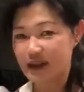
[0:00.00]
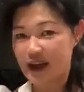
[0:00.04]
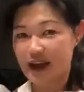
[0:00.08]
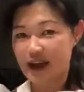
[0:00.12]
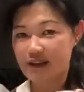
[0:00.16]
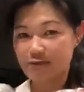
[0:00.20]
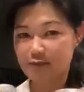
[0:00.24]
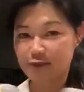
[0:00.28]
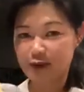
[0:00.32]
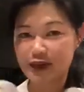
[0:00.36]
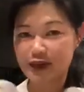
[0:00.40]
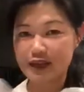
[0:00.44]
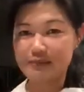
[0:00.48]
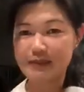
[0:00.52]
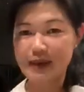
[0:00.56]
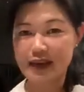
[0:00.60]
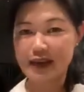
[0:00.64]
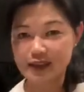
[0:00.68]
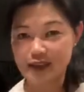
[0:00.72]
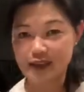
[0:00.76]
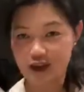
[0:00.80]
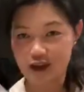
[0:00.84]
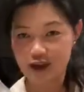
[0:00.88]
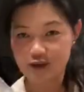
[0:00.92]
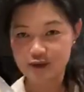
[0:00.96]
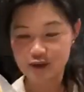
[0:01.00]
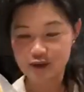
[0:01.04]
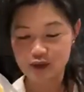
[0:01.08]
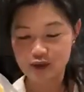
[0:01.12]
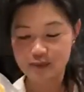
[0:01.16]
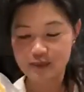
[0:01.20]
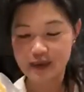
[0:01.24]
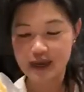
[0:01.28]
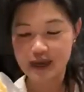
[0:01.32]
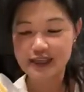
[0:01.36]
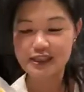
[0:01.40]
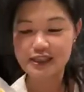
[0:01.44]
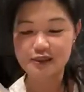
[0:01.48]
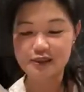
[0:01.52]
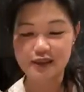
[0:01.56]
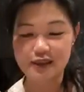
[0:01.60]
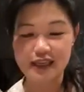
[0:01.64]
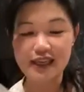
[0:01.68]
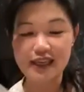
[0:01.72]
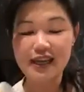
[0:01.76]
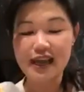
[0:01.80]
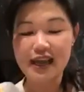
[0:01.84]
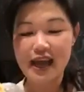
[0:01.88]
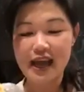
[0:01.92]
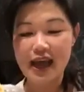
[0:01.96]
I've pre-made the choux
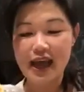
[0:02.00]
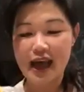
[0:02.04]
pastry,